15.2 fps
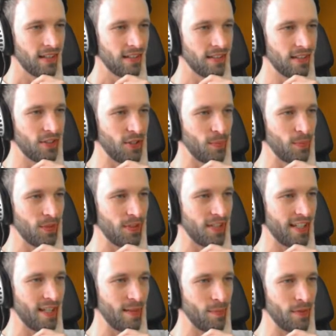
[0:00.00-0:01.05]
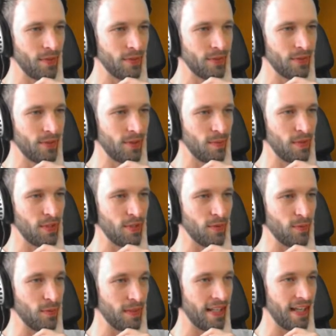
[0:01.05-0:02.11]
The ship will escape though, so the mission
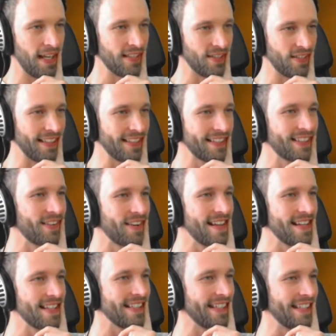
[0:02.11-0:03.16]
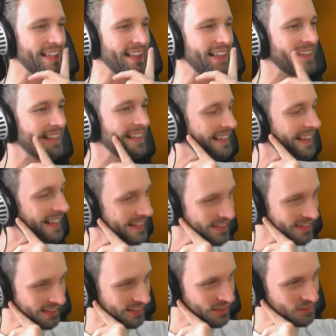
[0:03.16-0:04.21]
will be cancelled. That's crazy. That's
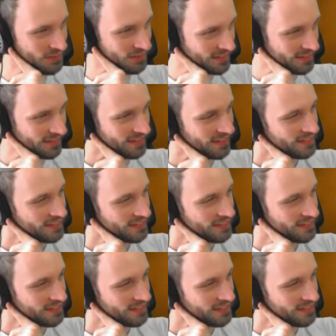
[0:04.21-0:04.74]
really cool.